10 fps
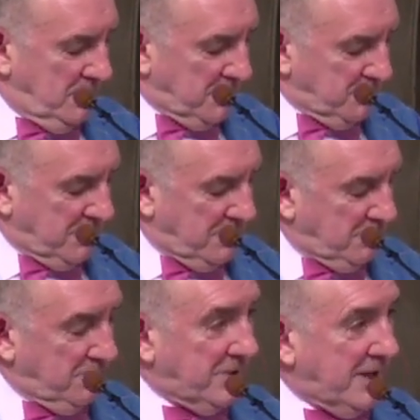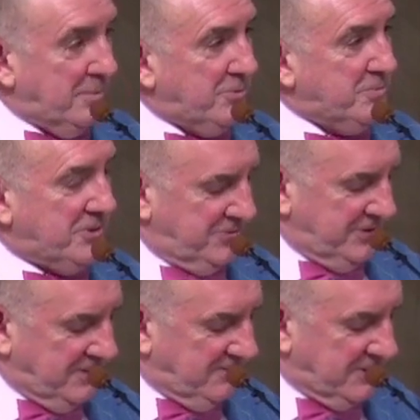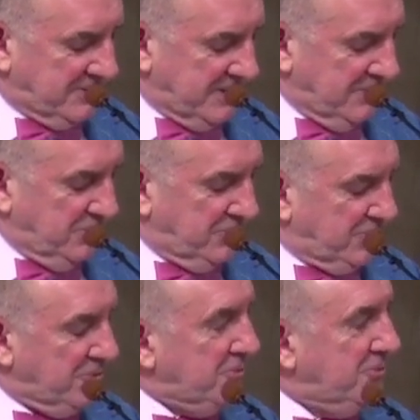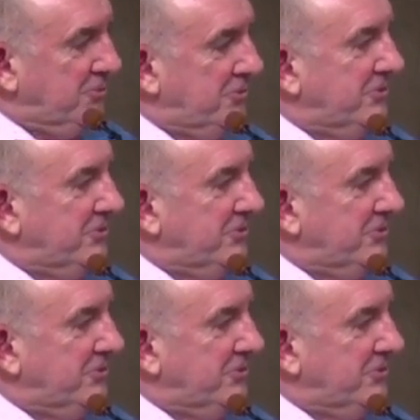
But perhaps most significantly, it was Sue who